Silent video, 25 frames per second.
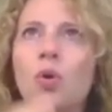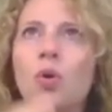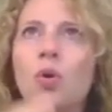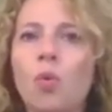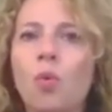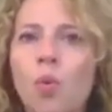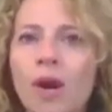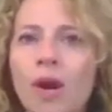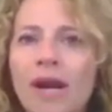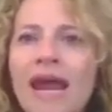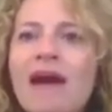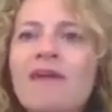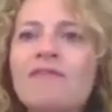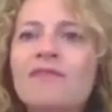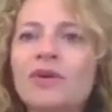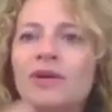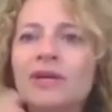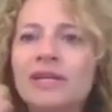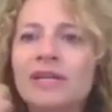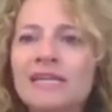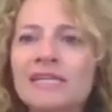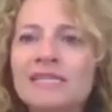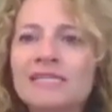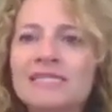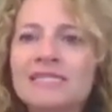Whatever
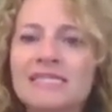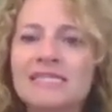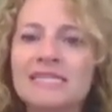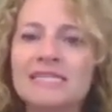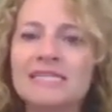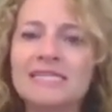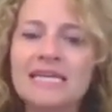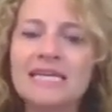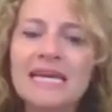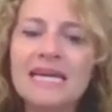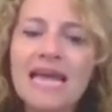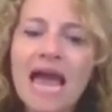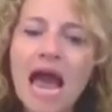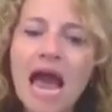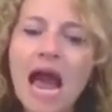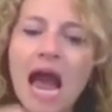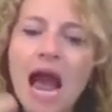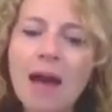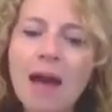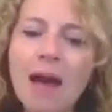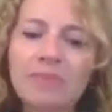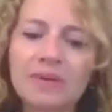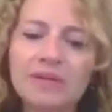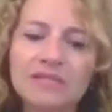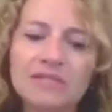it is that
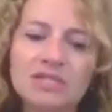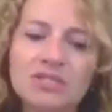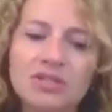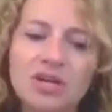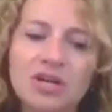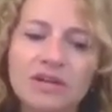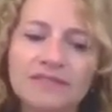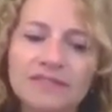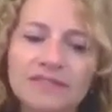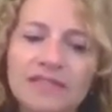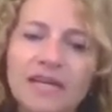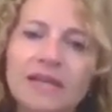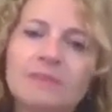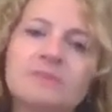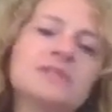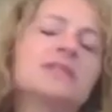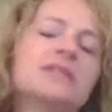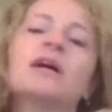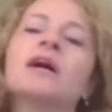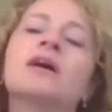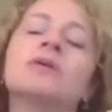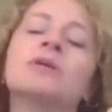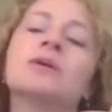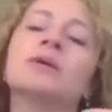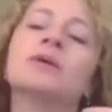happens is oftentimes in
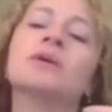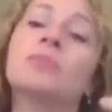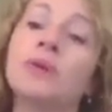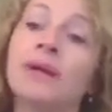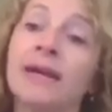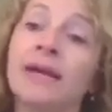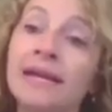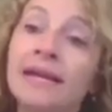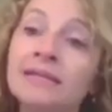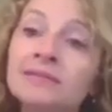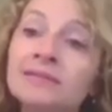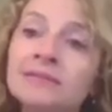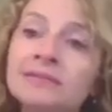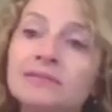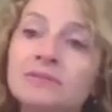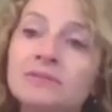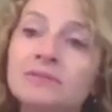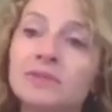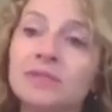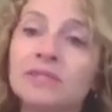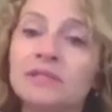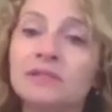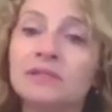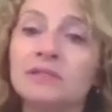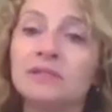our brains.
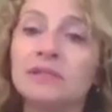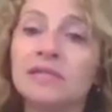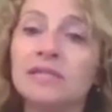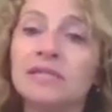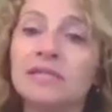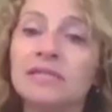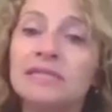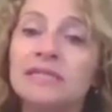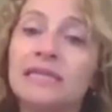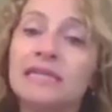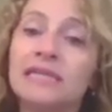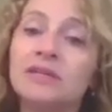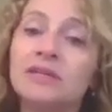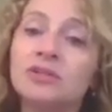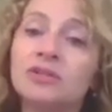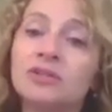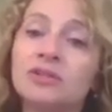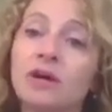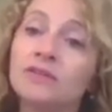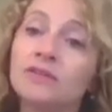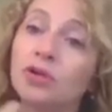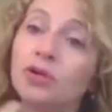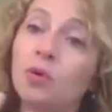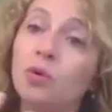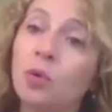We in legal are
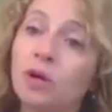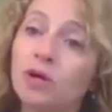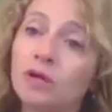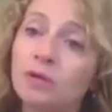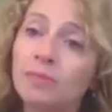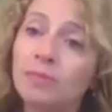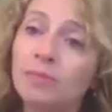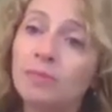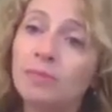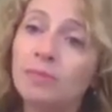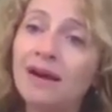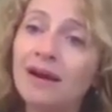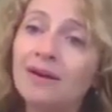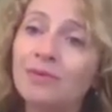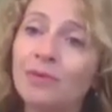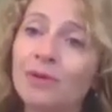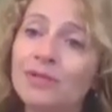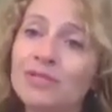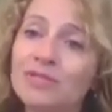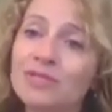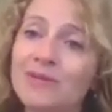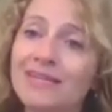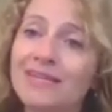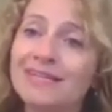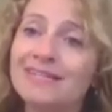often the quarterback
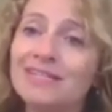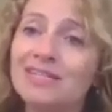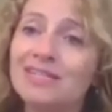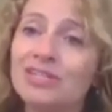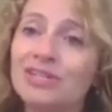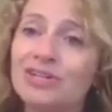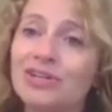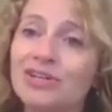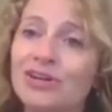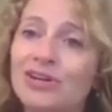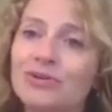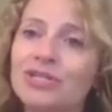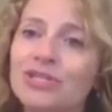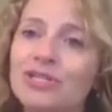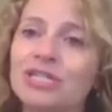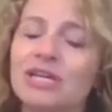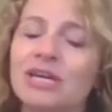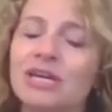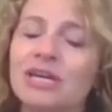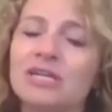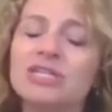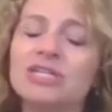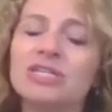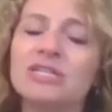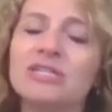once we get into the
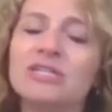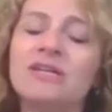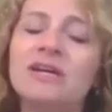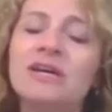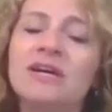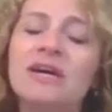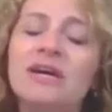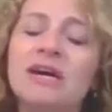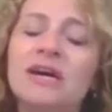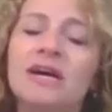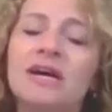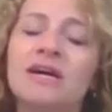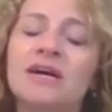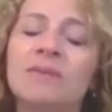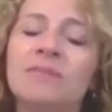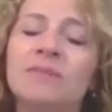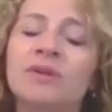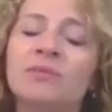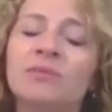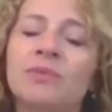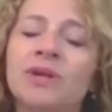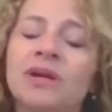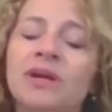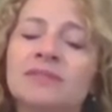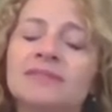negotiation,
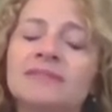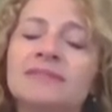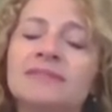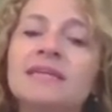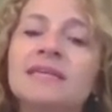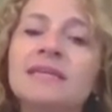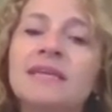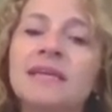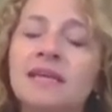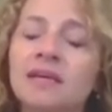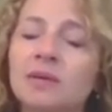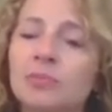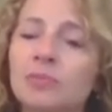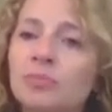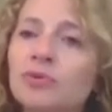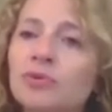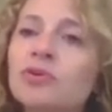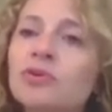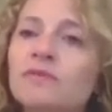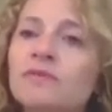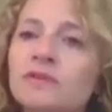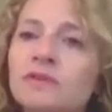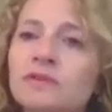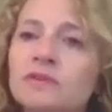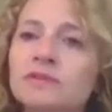and we are seeking
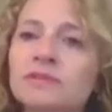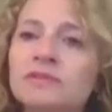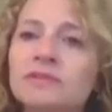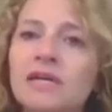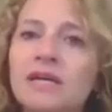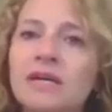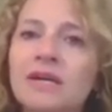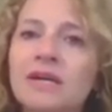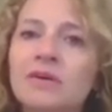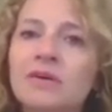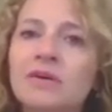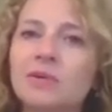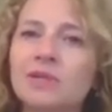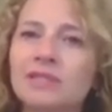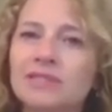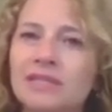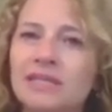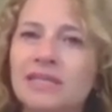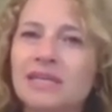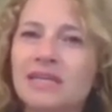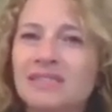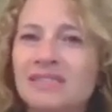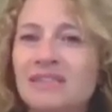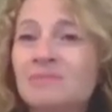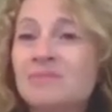approvals. We're
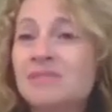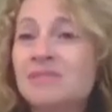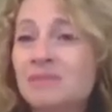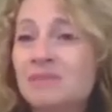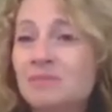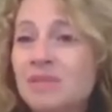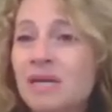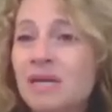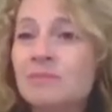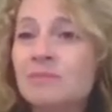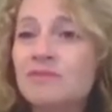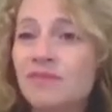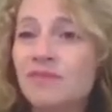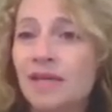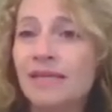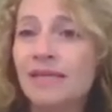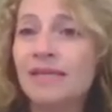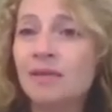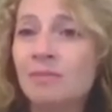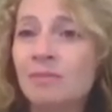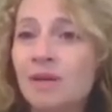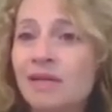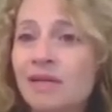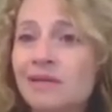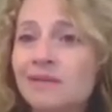seeking them sometimes via
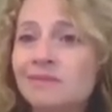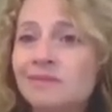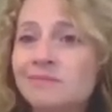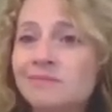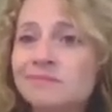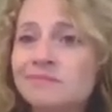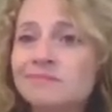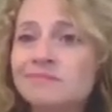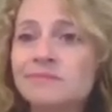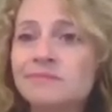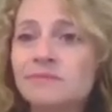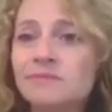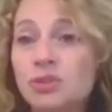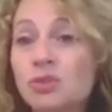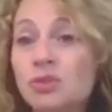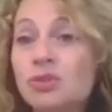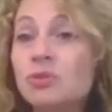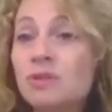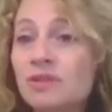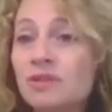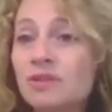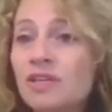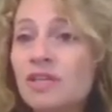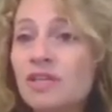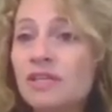email,
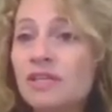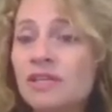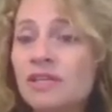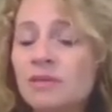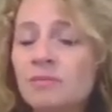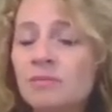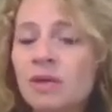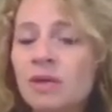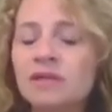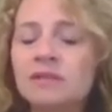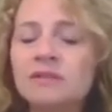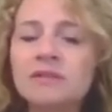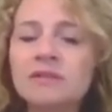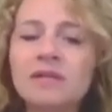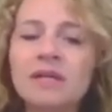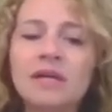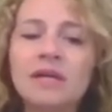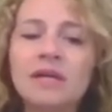usually via email.